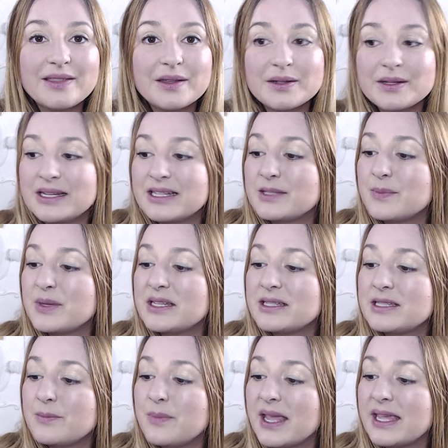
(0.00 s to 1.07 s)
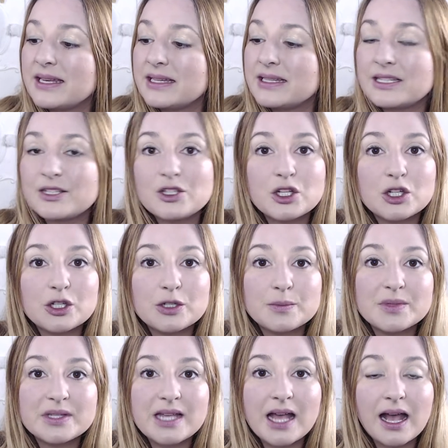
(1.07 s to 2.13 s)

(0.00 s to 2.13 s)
there it's been debated in terms